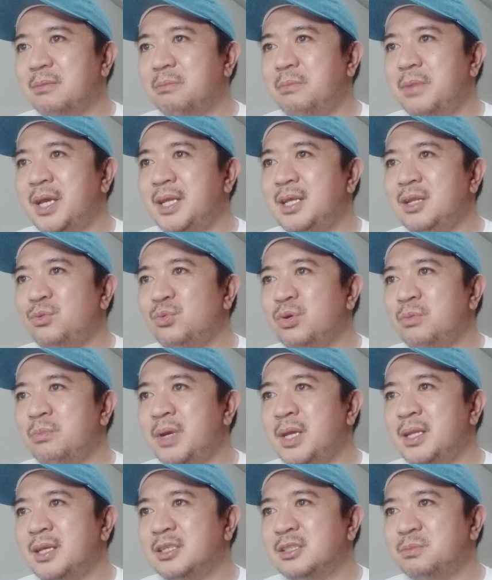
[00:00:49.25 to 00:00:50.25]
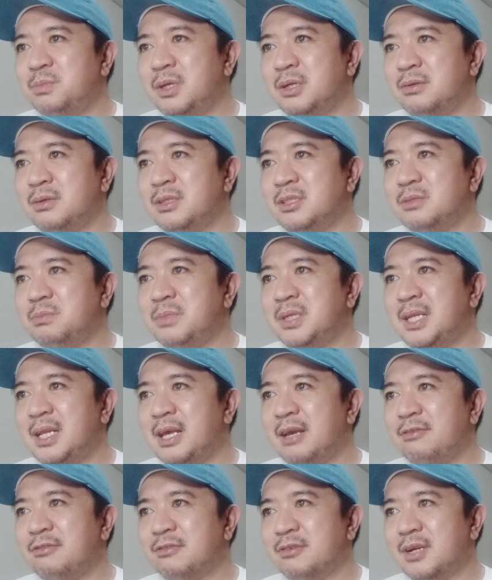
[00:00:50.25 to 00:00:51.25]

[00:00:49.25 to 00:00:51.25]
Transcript: Men and women experience midlife